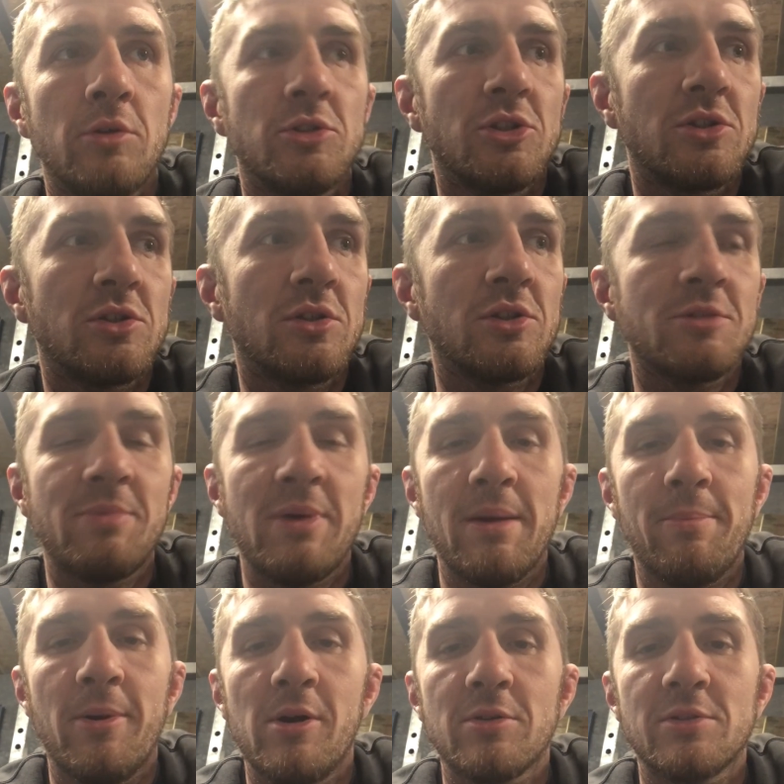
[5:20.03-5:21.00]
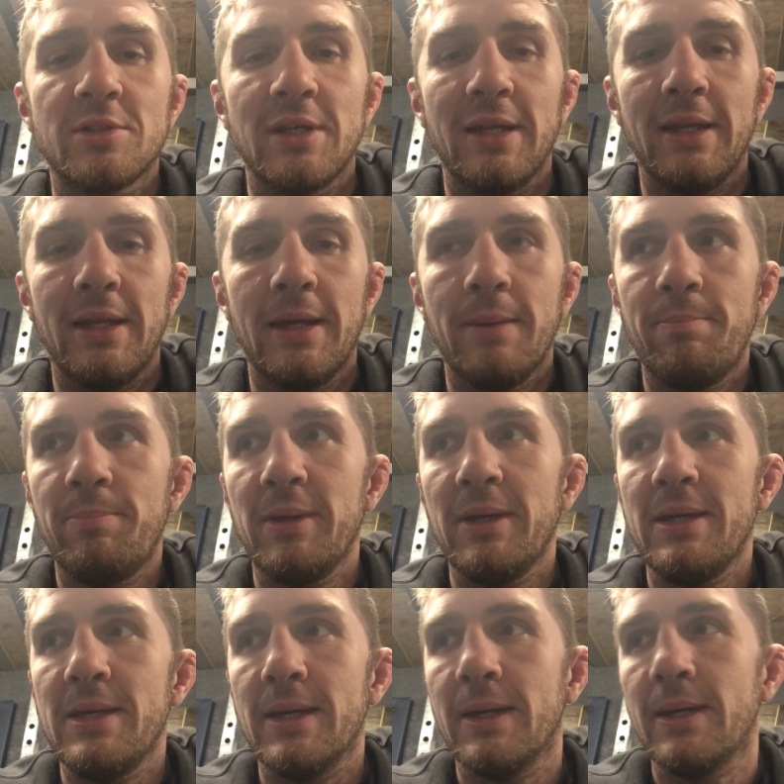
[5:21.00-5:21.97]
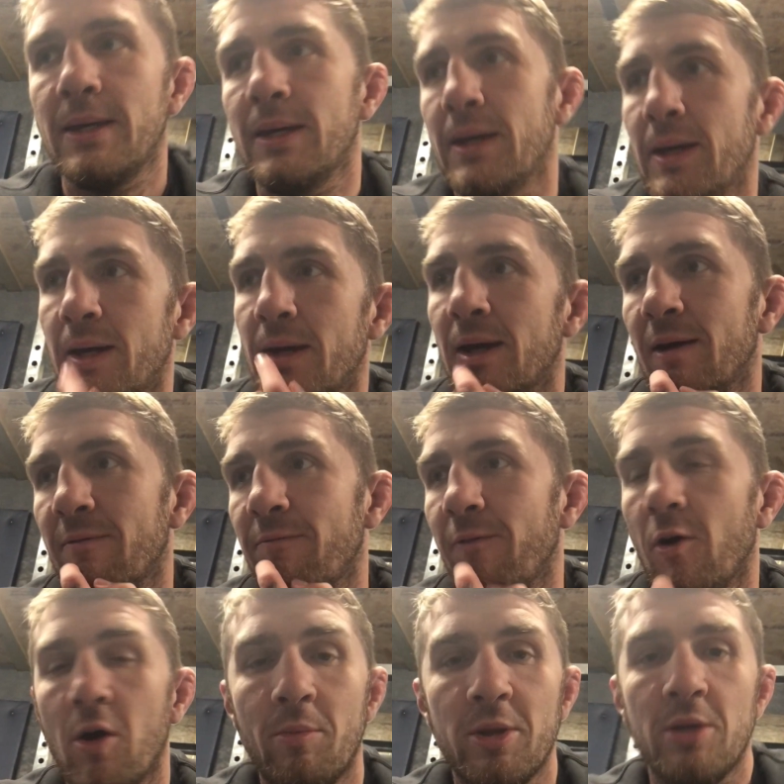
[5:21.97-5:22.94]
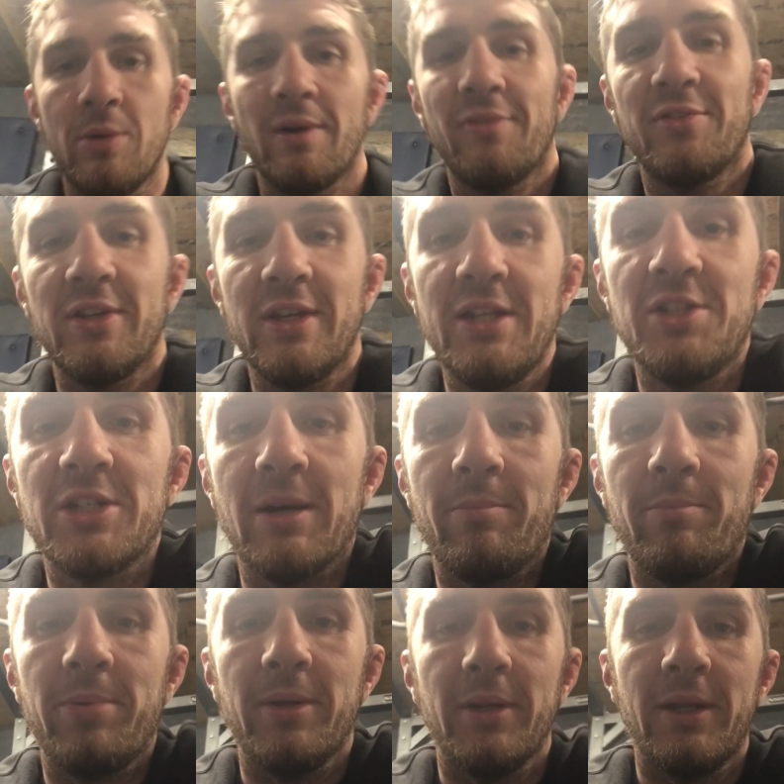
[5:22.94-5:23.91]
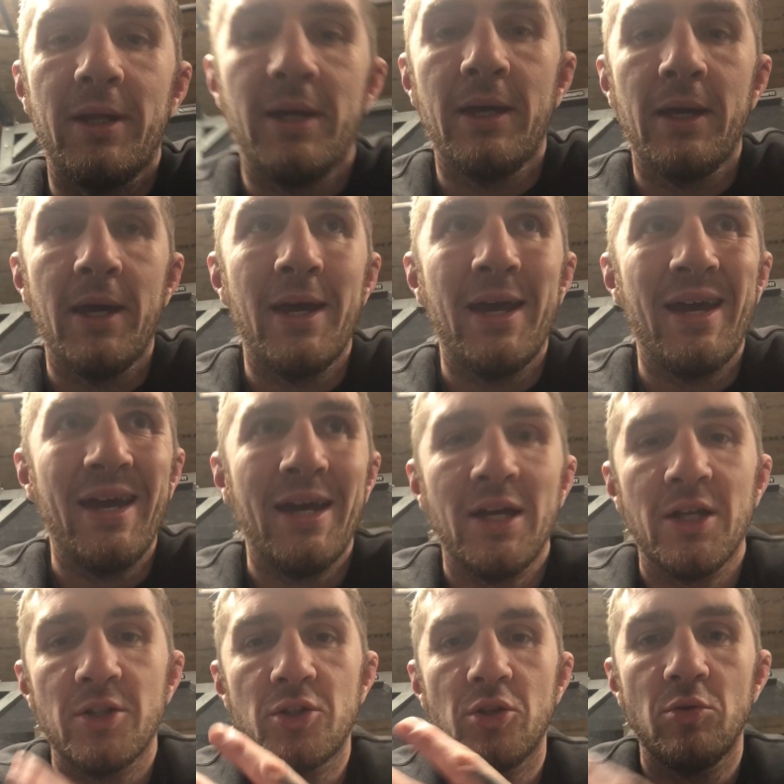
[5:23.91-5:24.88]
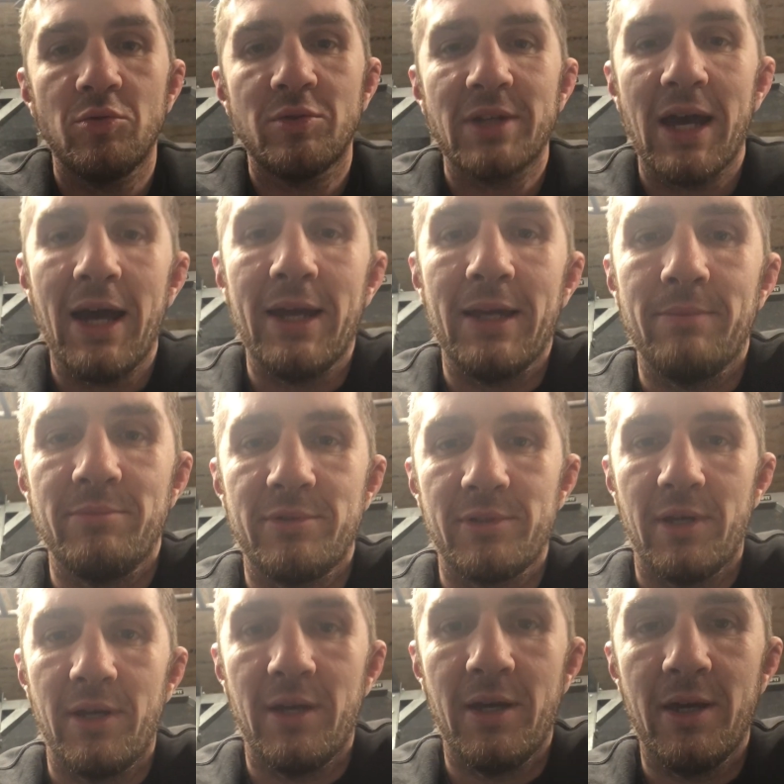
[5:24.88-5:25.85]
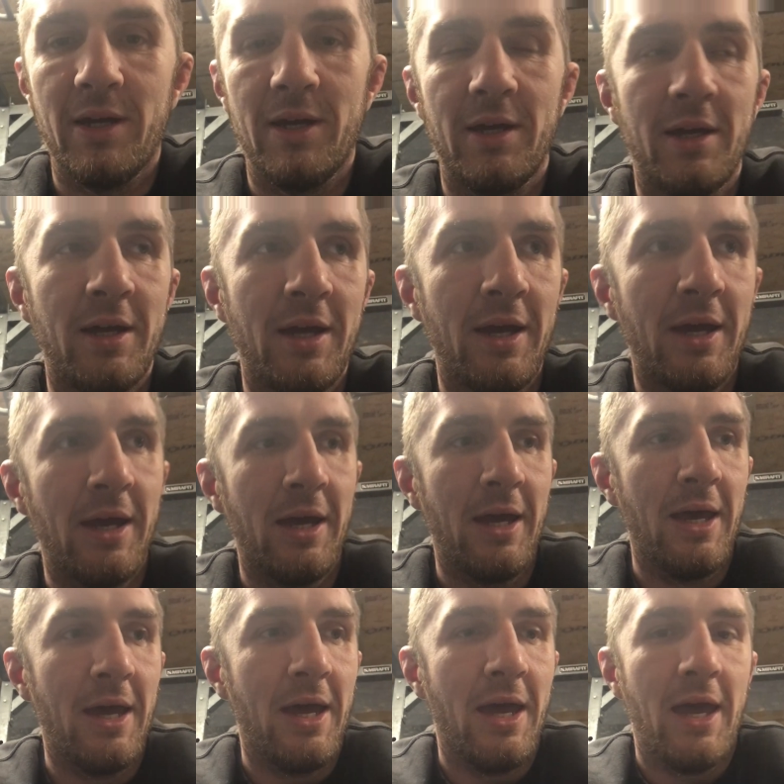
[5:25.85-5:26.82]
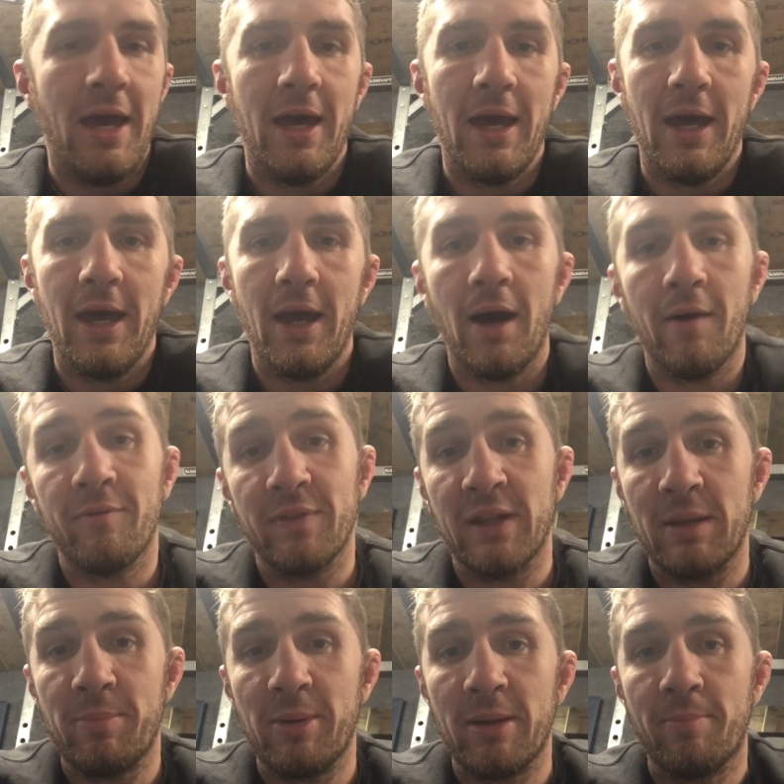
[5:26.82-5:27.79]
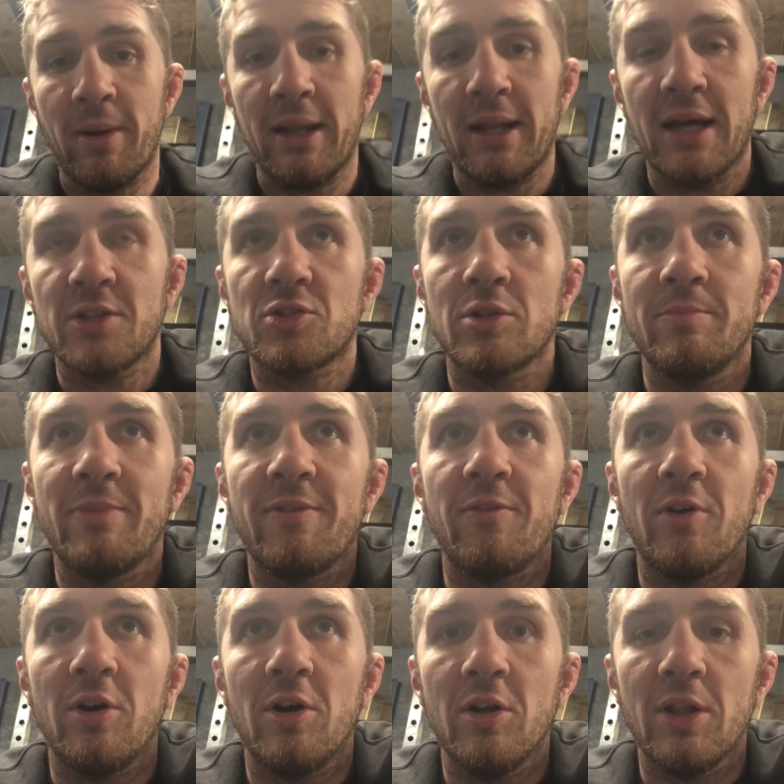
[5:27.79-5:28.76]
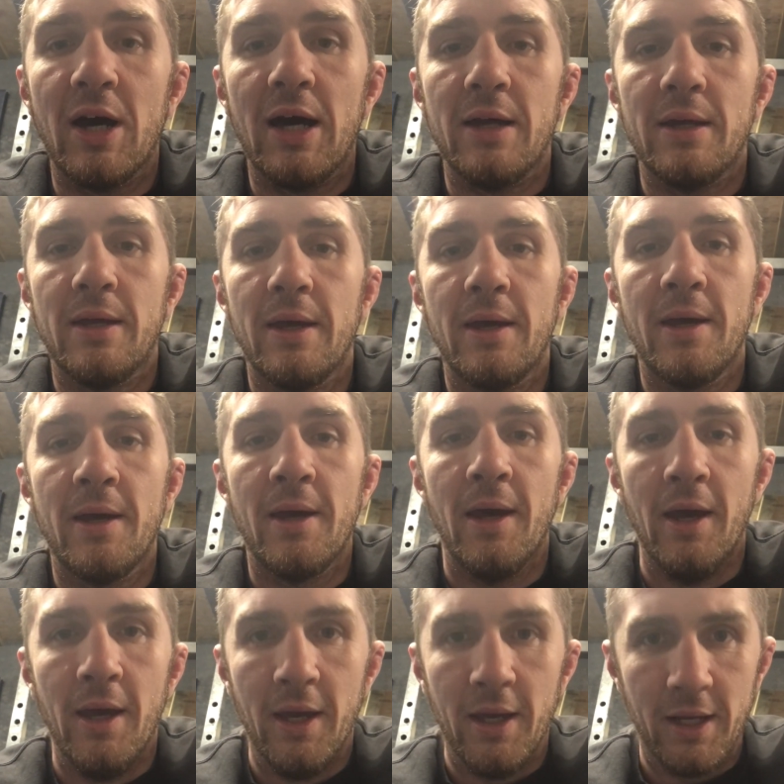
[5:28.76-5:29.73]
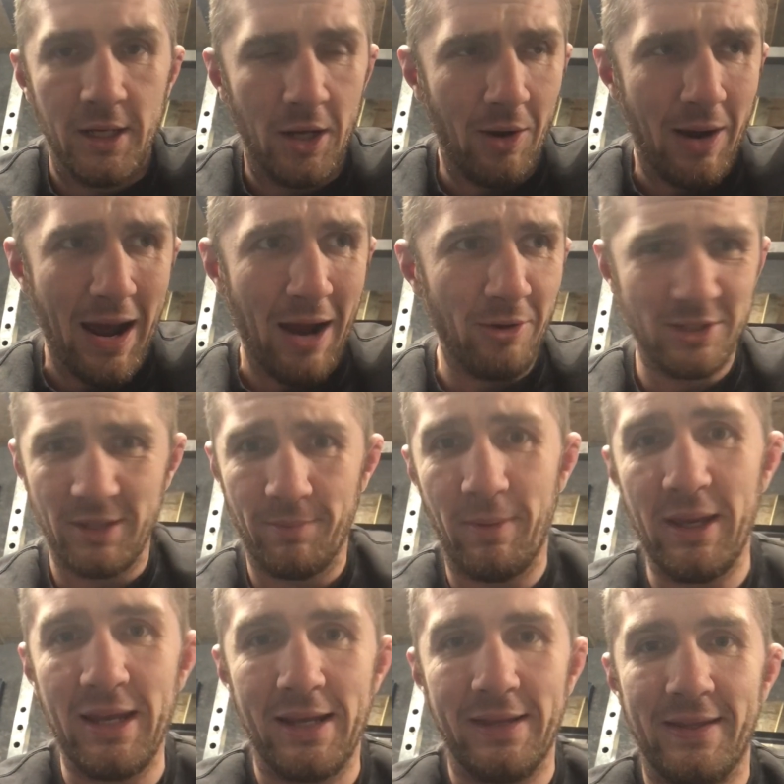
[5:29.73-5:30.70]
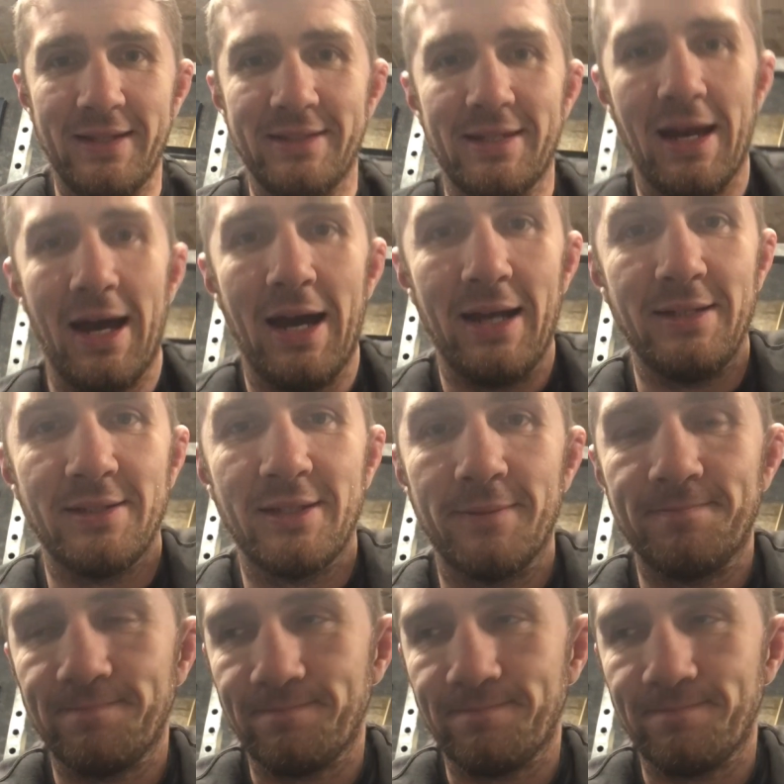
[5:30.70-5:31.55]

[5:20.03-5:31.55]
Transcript: just does a bit of boxing beat former UFC champion two times? Uh, then he beat Ben Askren before that. You know, how is he beating these guys?